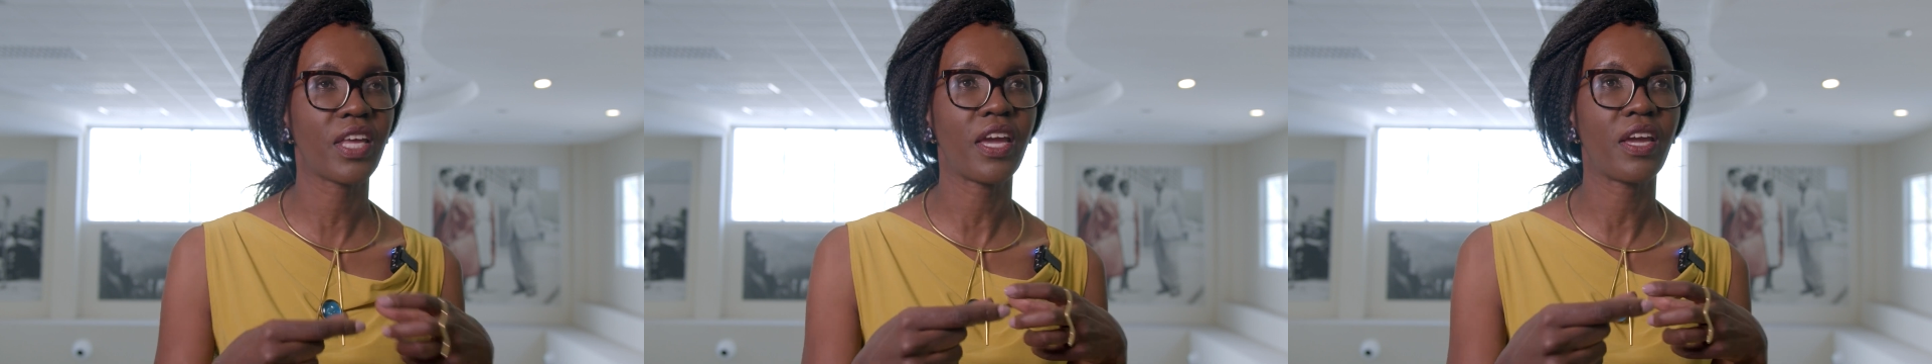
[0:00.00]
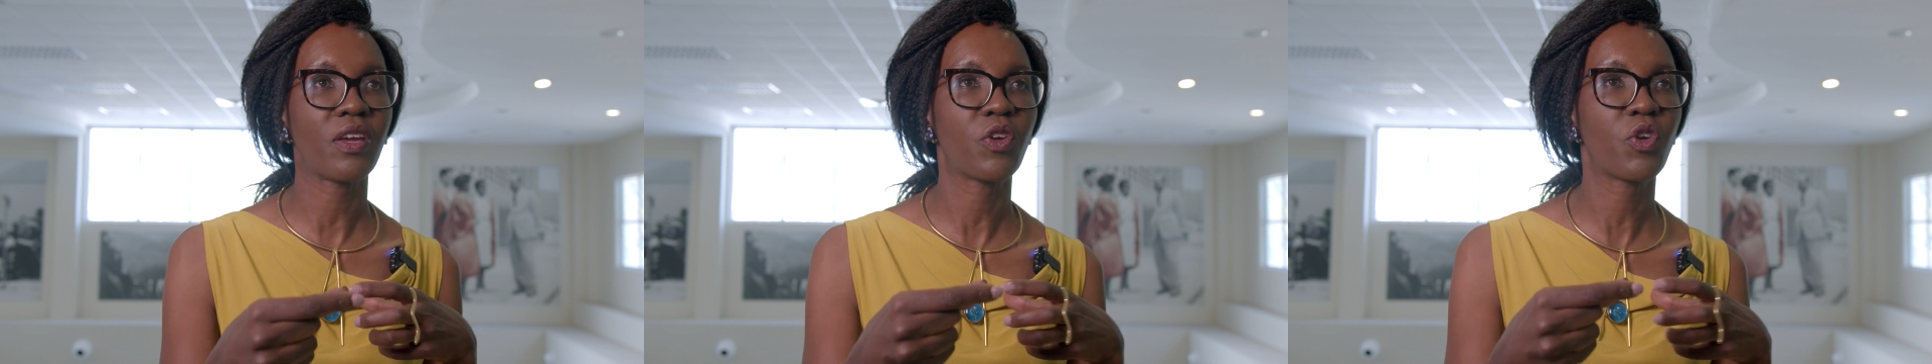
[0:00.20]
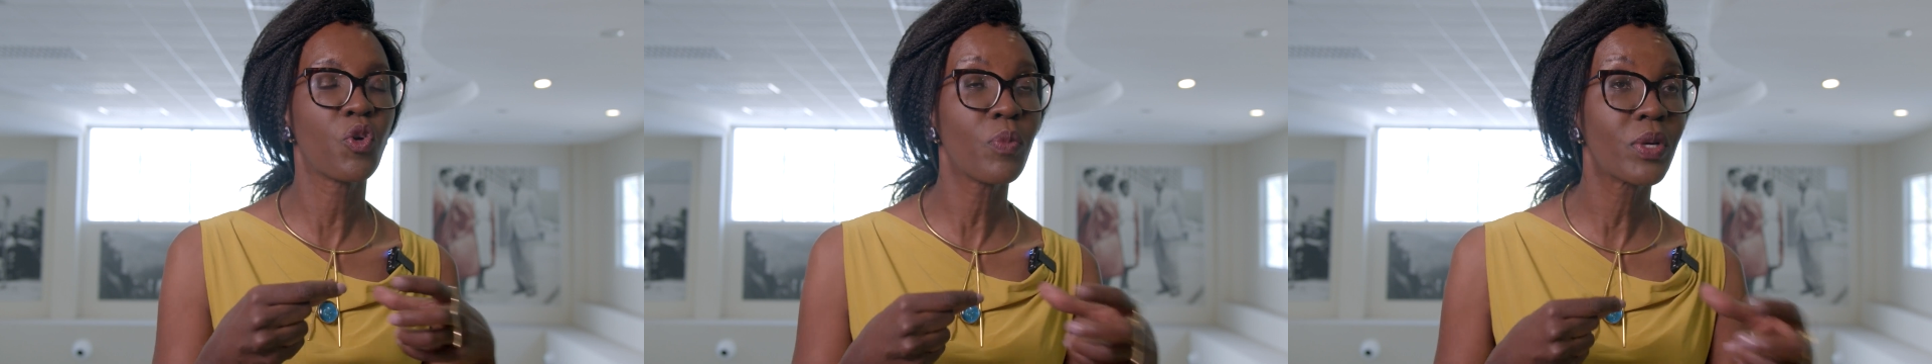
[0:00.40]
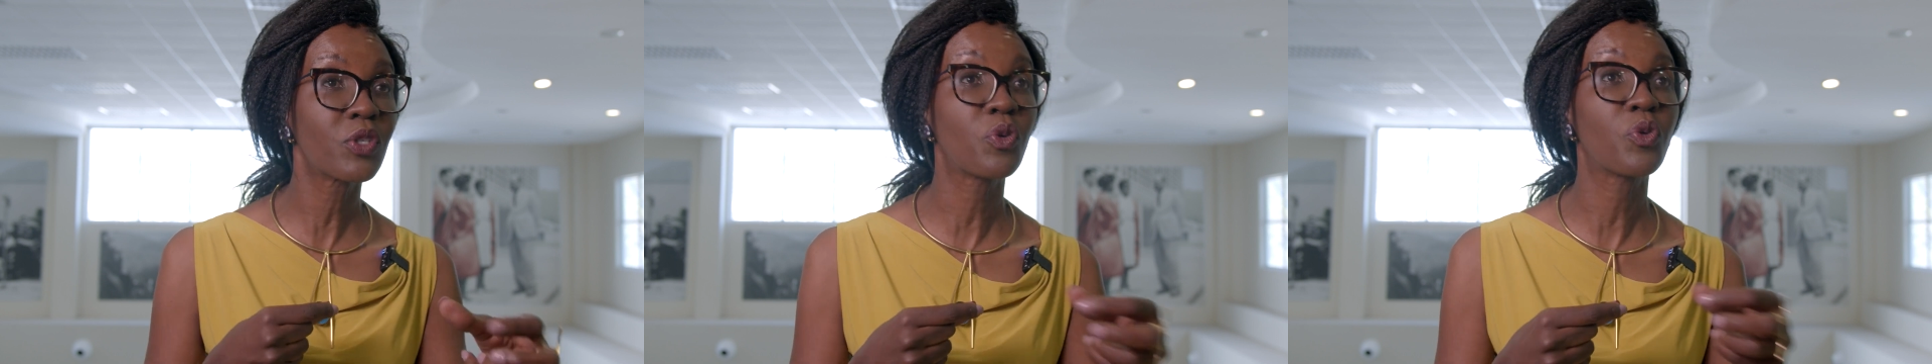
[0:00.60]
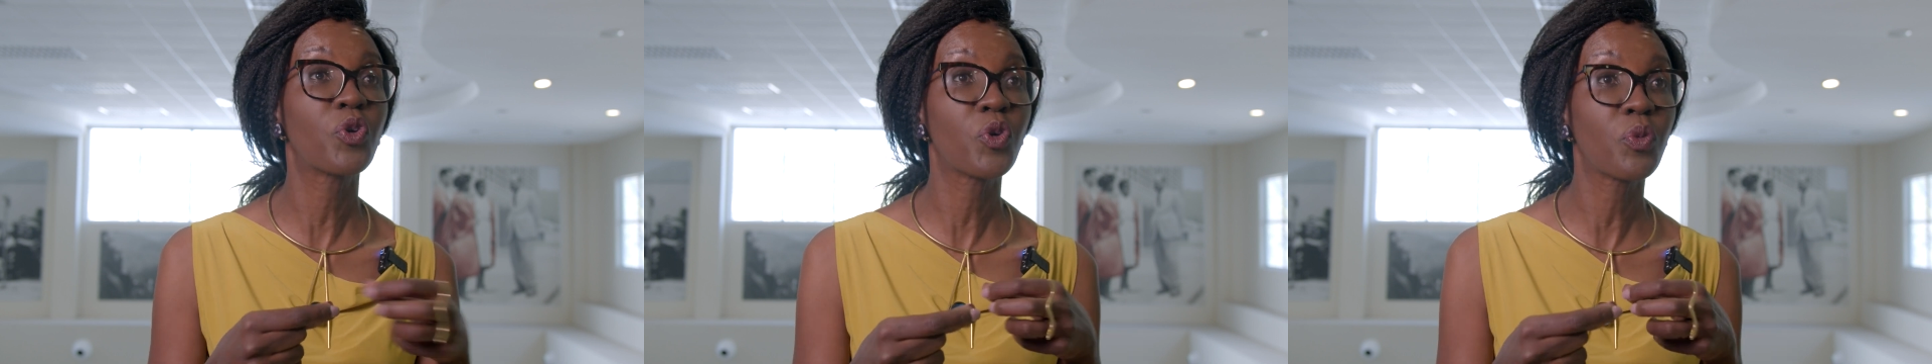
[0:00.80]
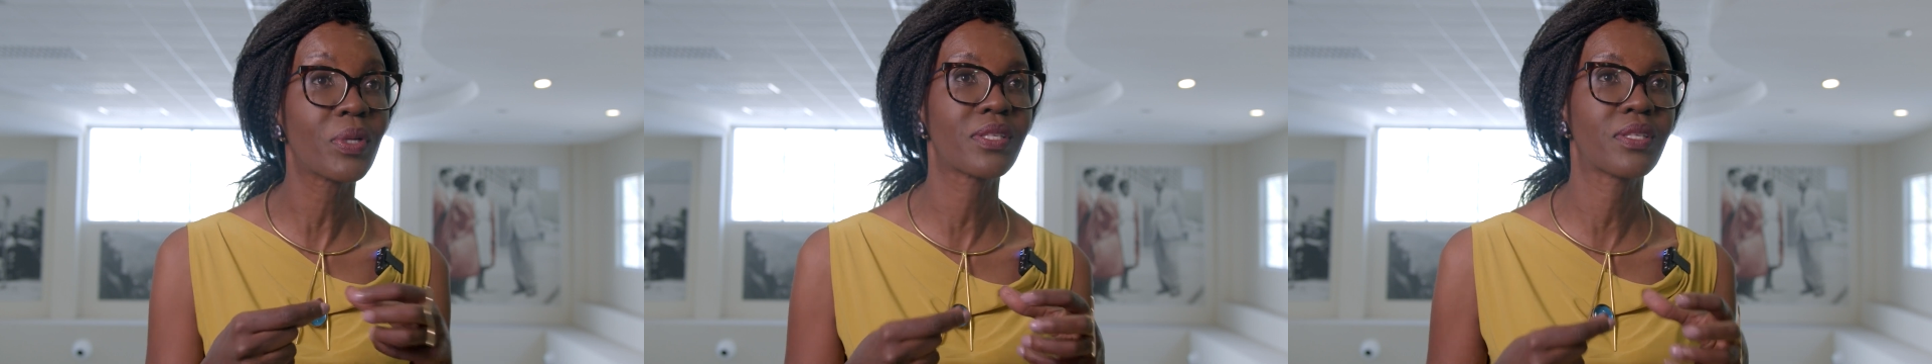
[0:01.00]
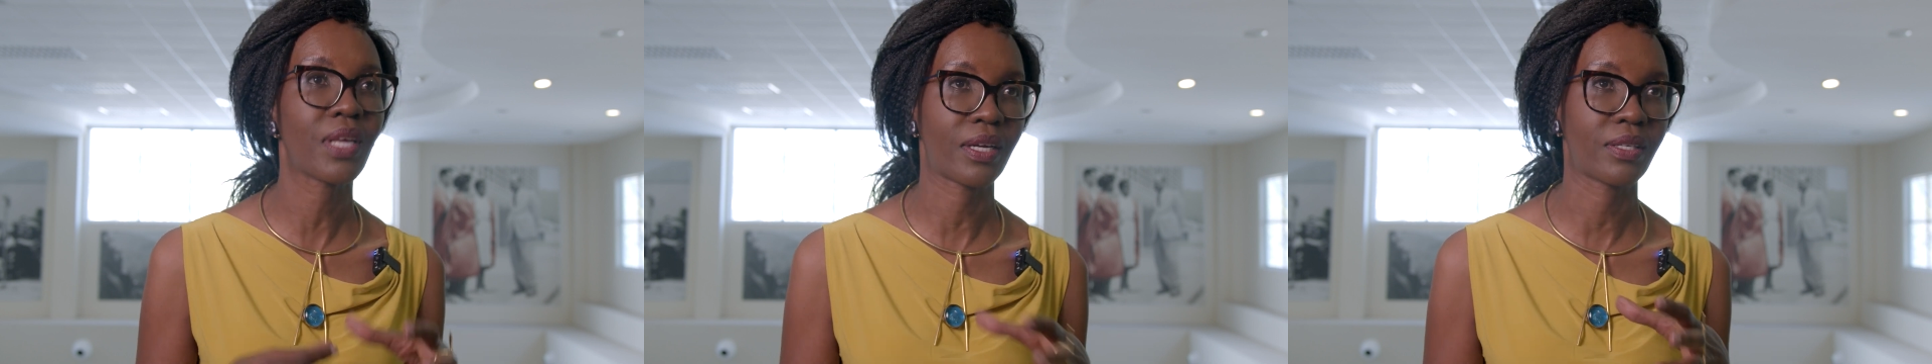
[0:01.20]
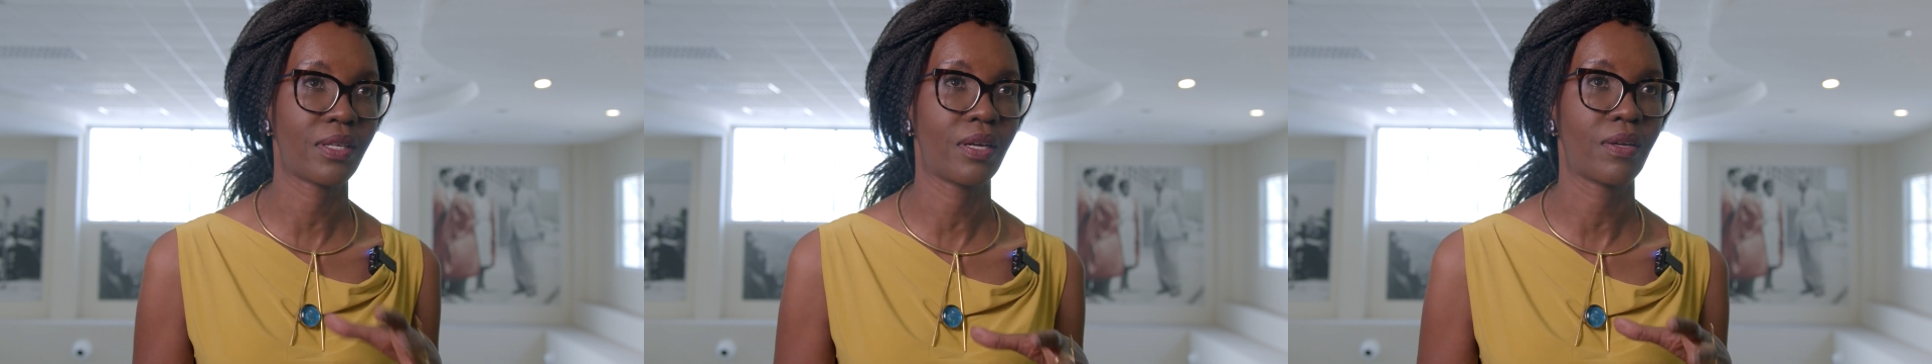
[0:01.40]
a human-to-human
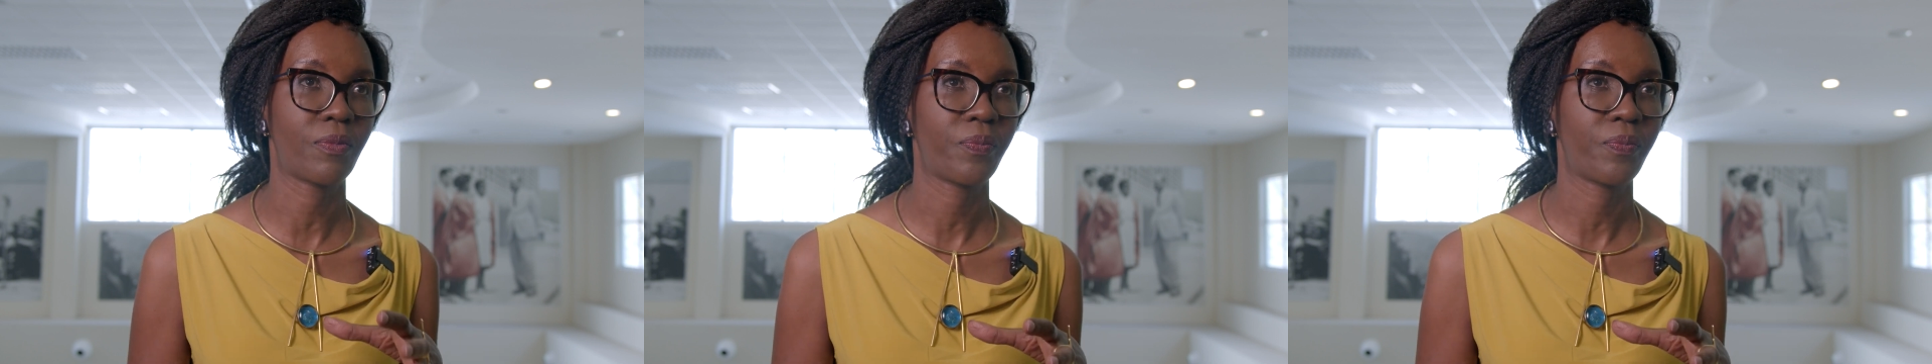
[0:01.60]
sector.